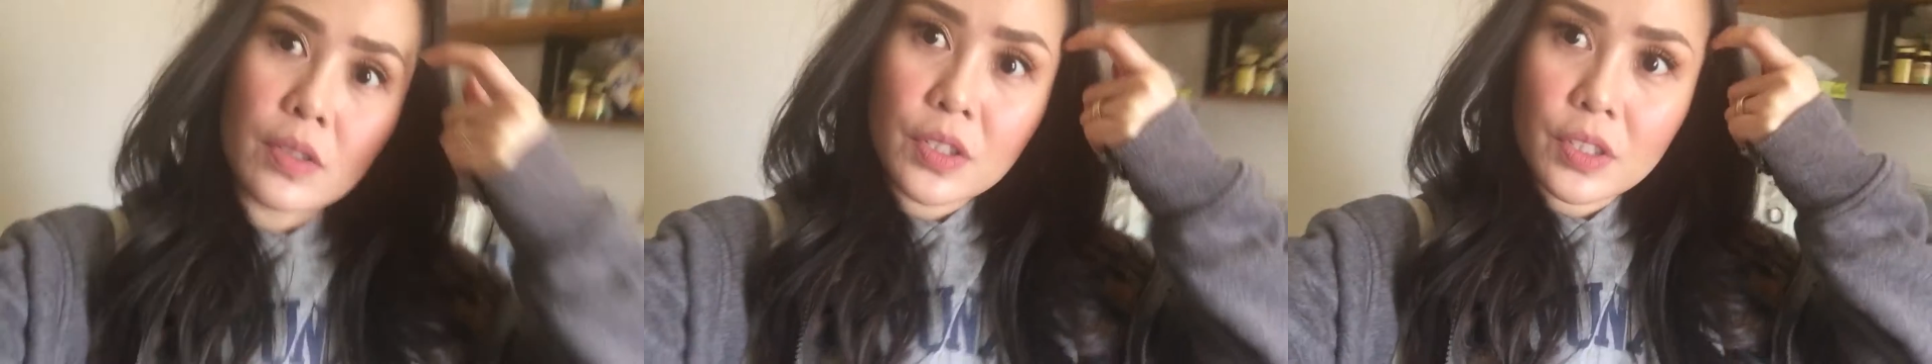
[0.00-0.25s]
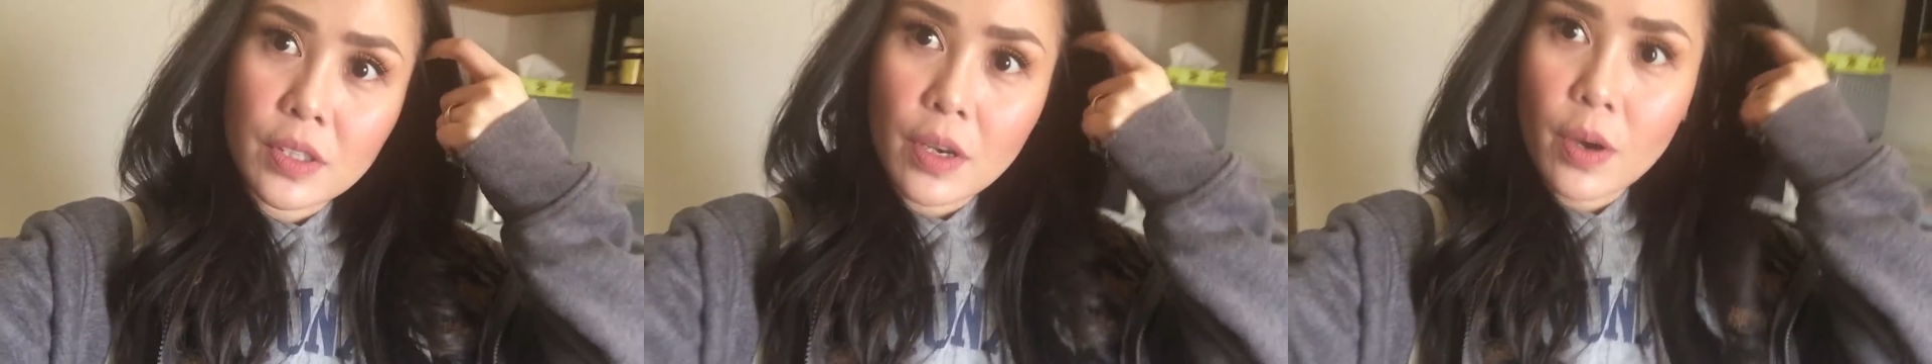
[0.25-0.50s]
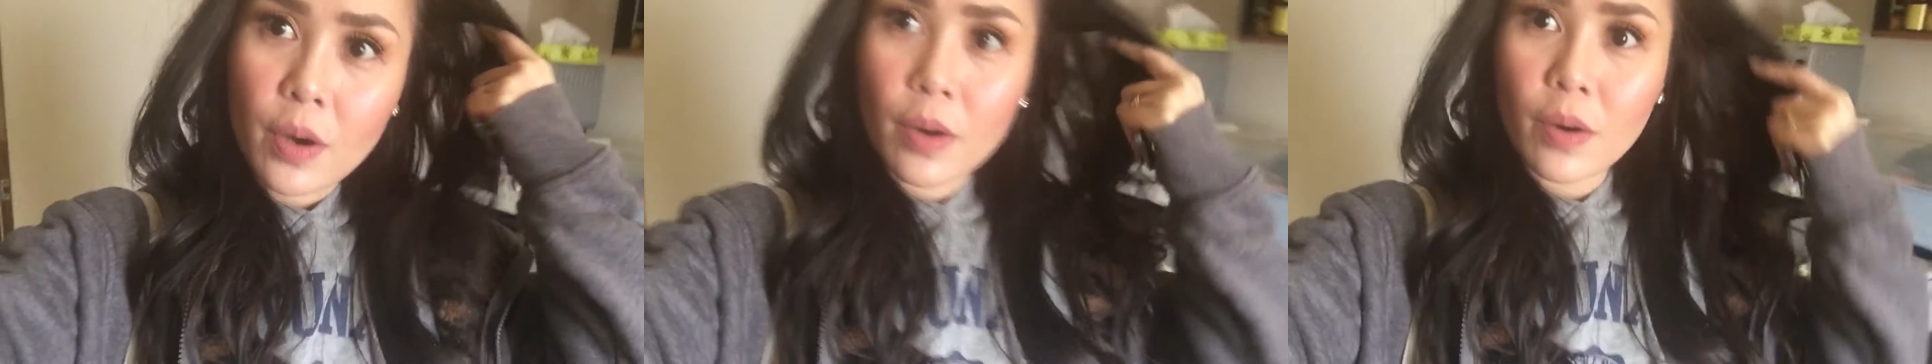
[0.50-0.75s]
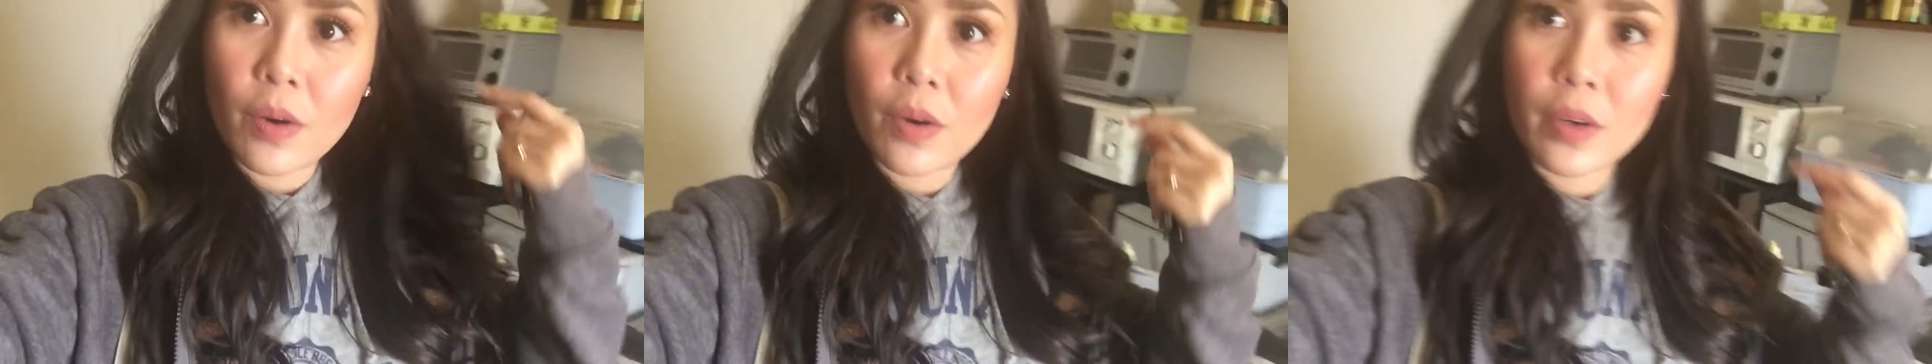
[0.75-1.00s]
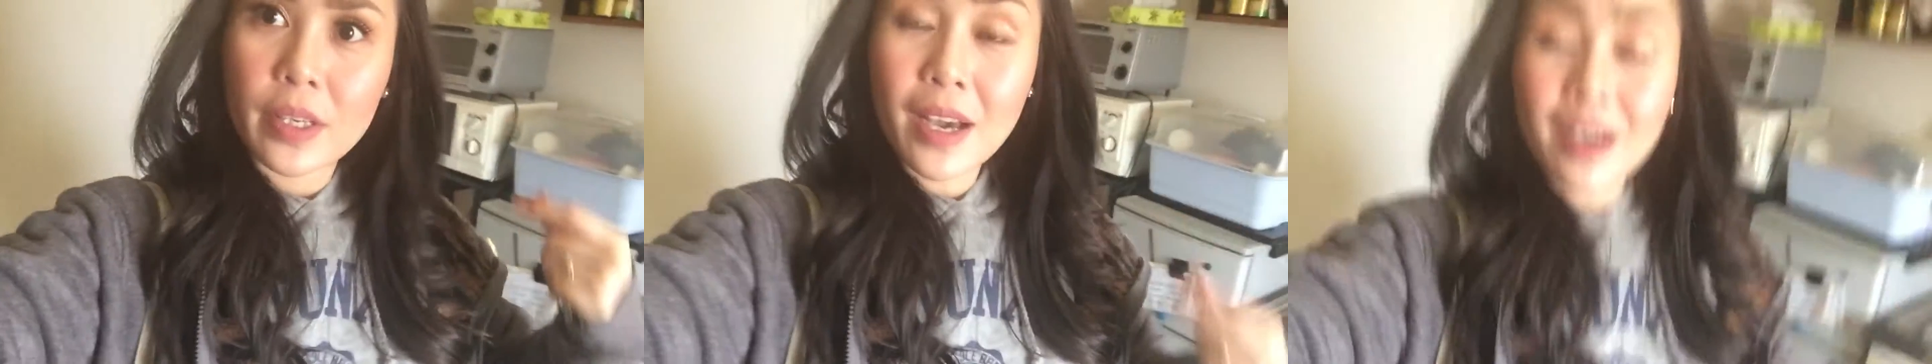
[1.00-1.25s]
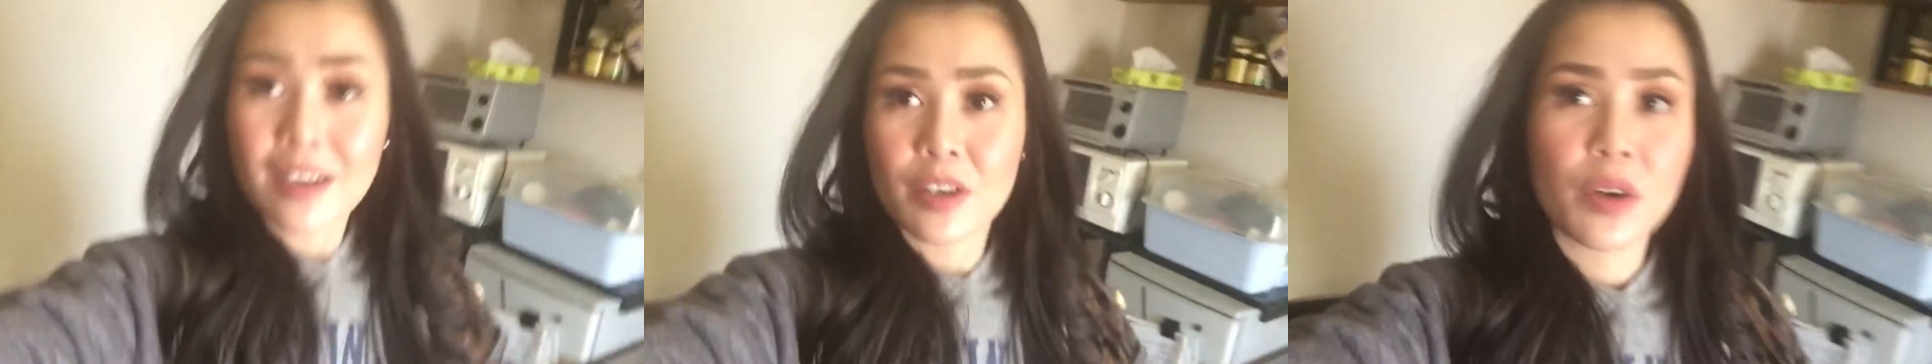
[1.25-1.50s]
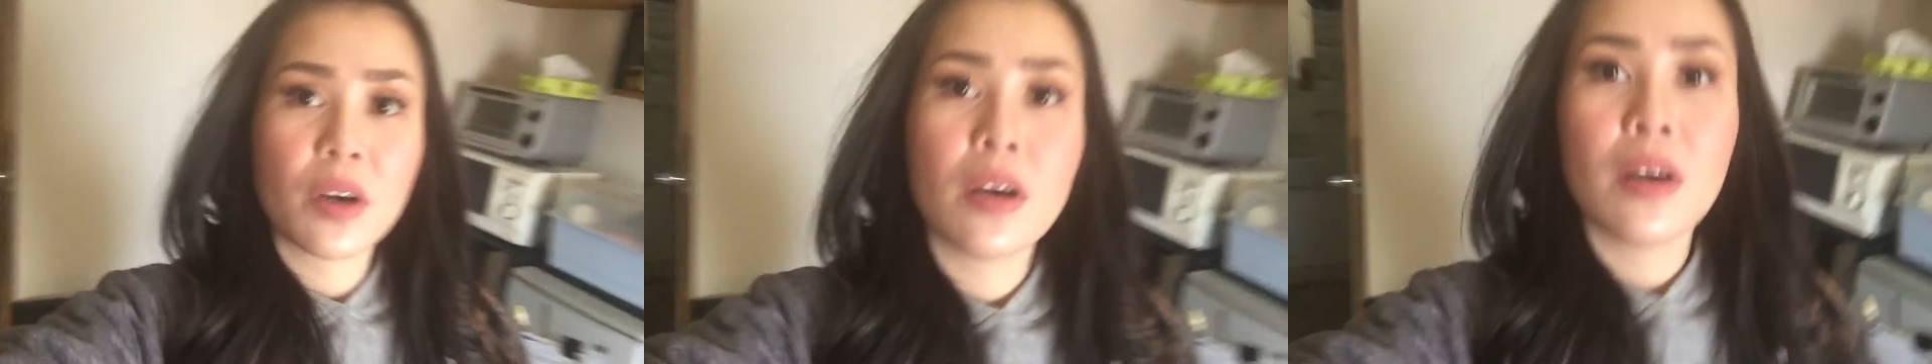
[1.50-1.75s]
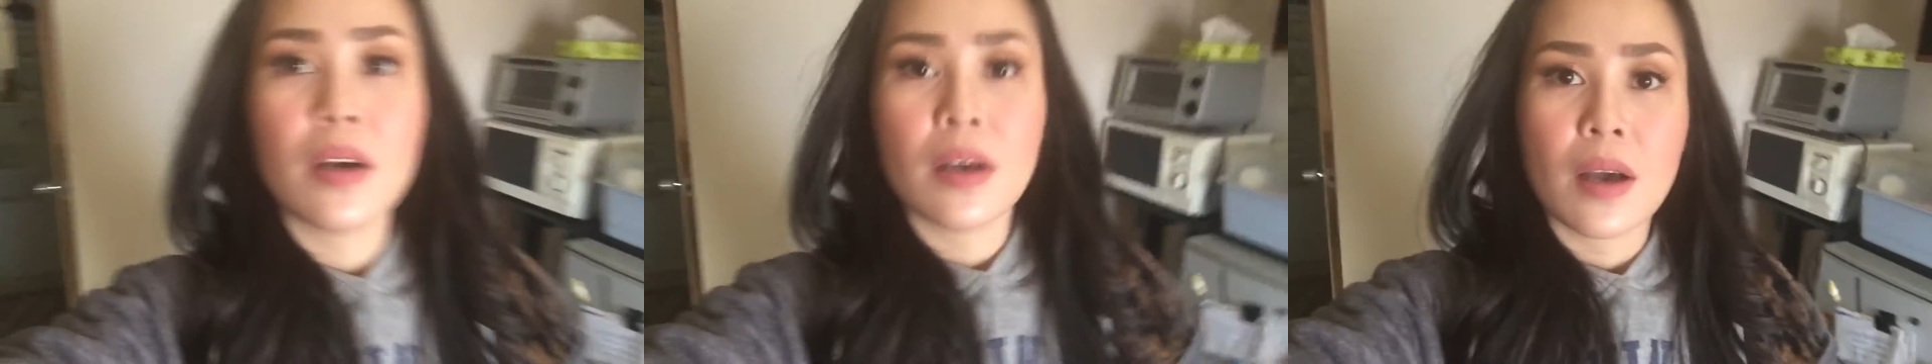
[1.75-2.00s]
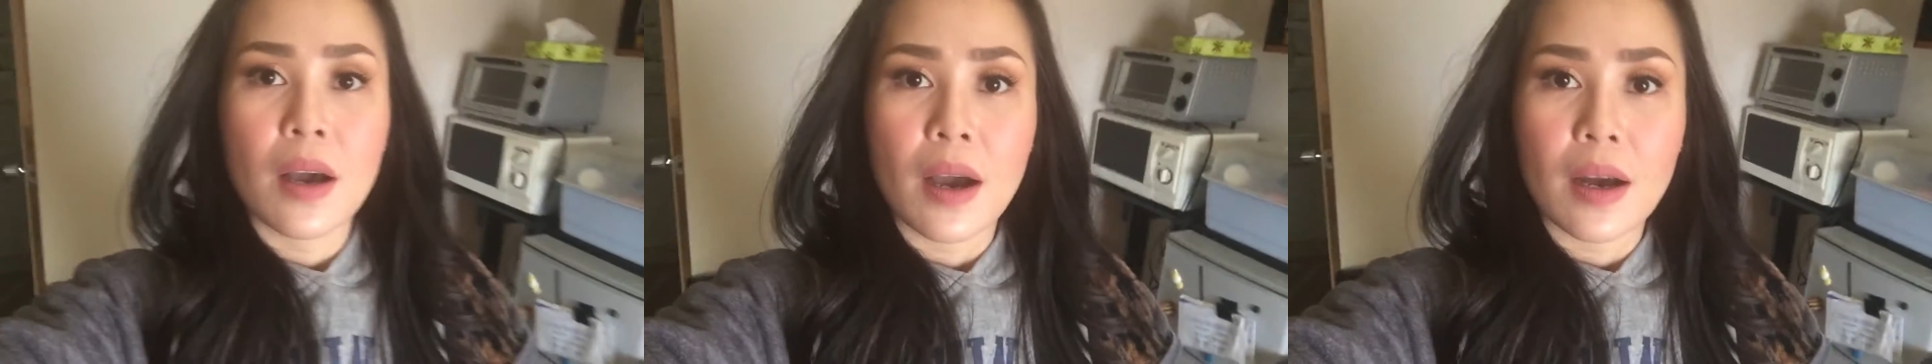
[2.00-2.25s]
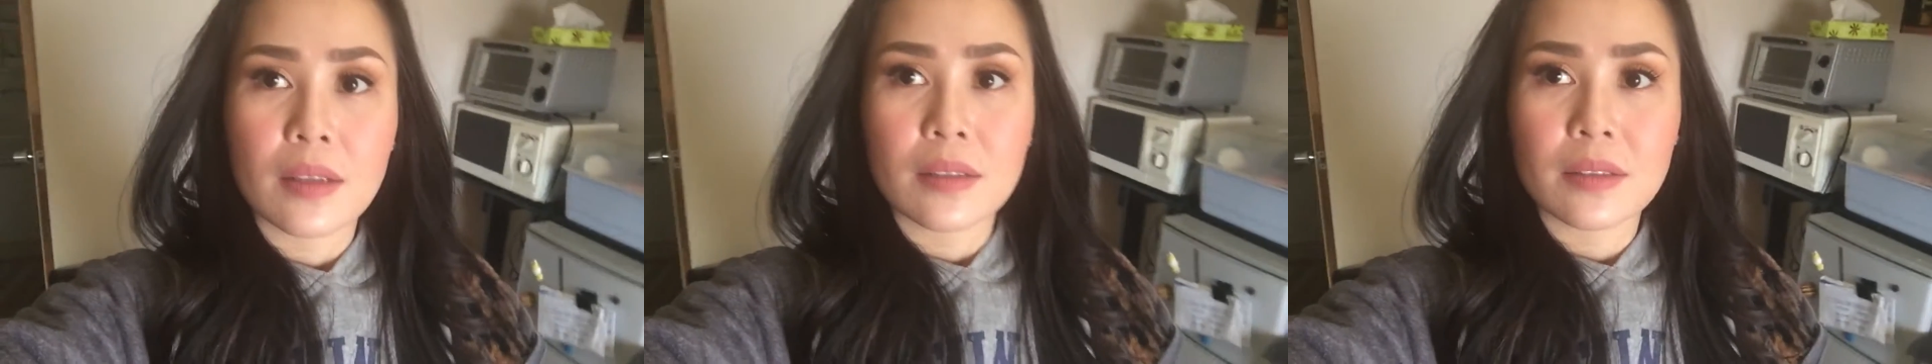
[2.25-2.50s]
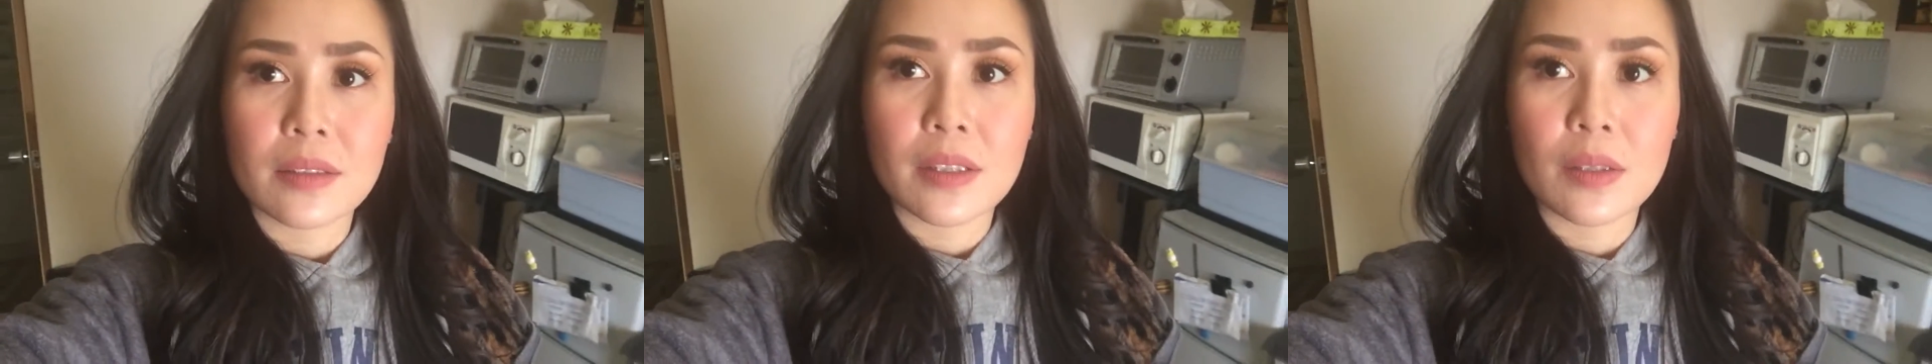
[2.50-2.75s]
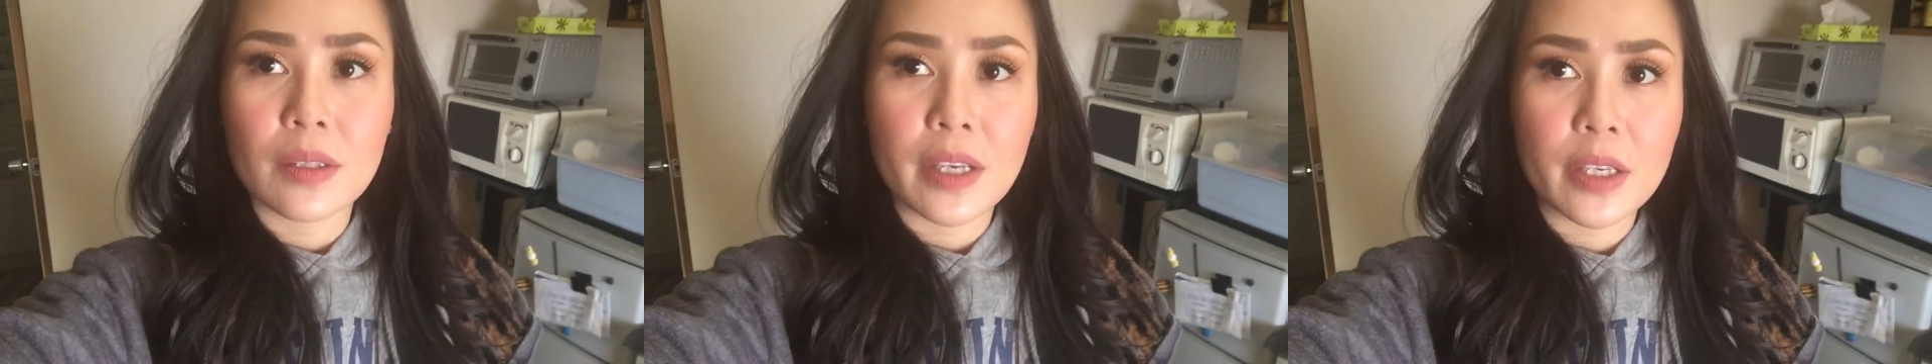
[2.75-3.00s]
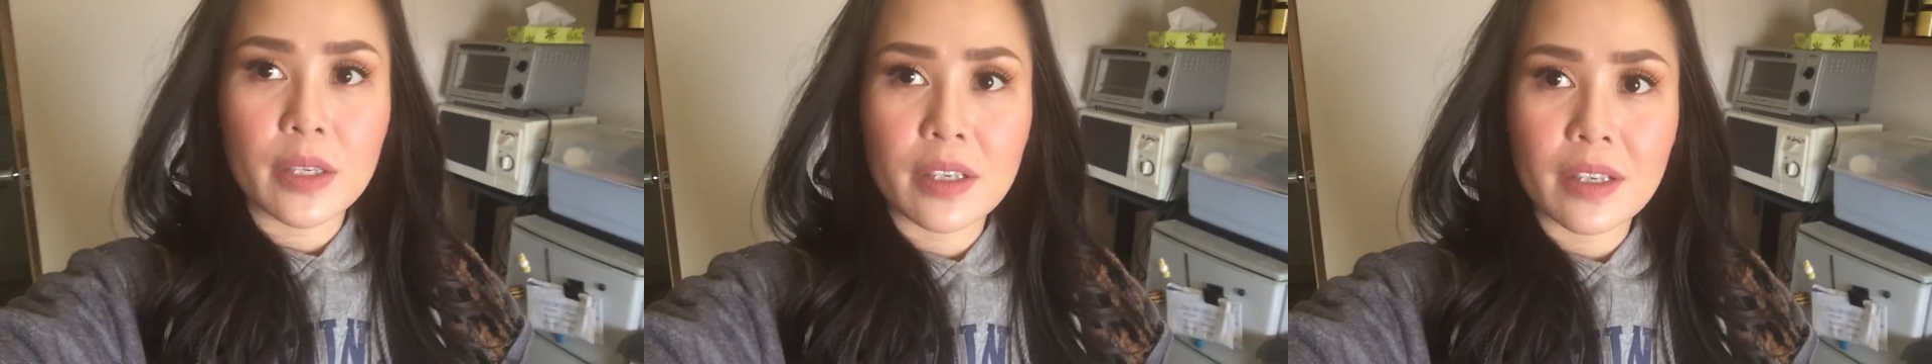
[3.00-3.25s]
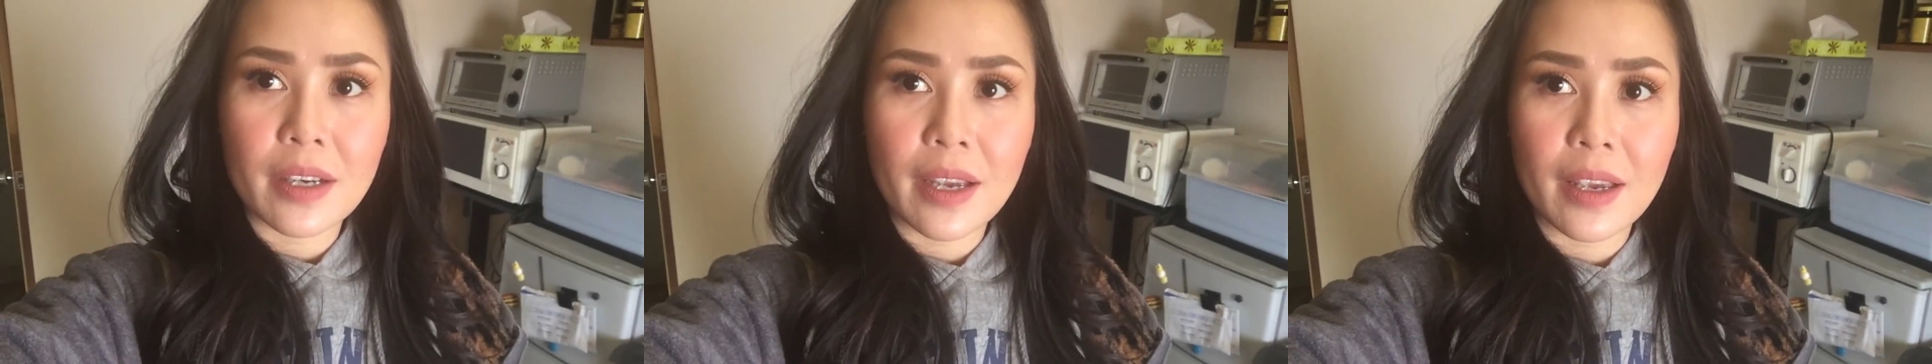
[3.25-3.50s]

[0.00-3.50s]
So yeah. I'll see you later,